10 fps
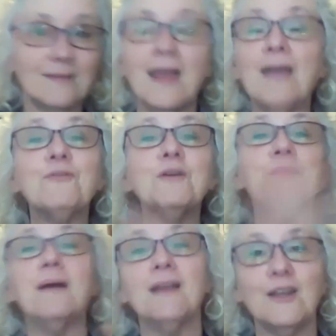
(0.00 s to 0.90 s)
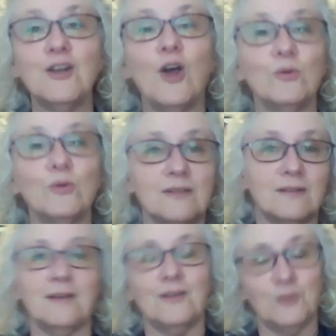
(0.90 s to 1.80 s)
Everybody I know does it
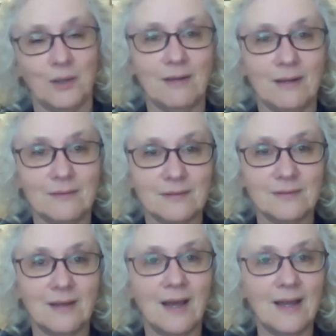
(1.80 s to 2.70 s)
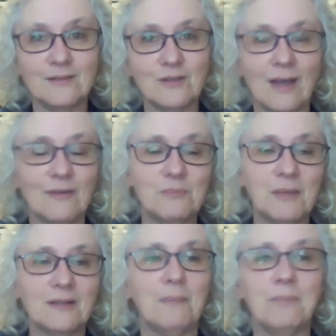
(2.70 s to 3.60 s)
the other way around. I haven't
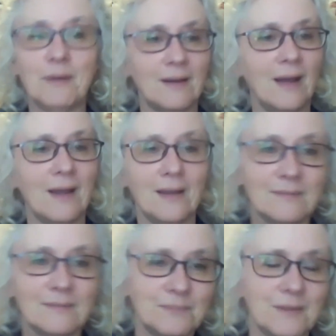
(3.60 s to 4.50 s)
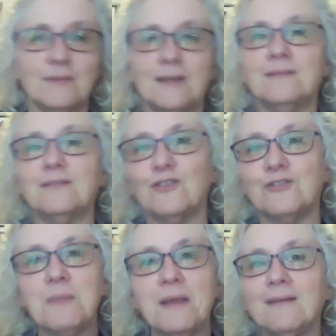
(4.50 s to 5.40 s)
met that, but that's
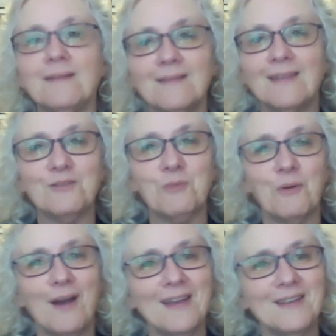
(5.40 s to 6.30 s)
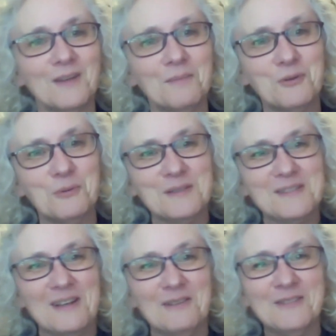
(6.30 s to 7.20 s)
just me. That's where I end up doing
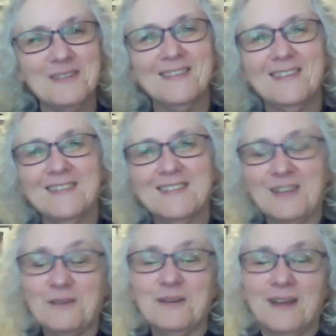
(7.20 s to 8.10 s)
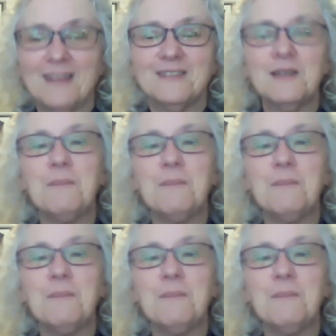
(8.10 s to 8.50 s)
stuff. So I did it